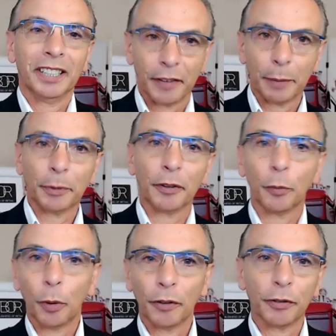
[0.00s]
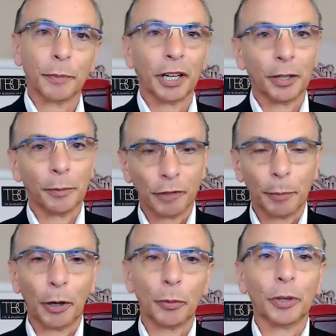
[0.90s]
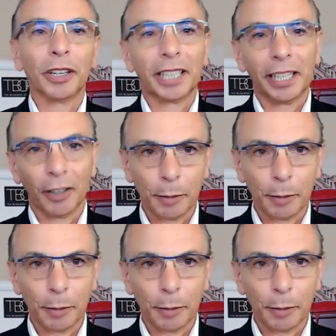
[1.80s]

development of work from home, remote working,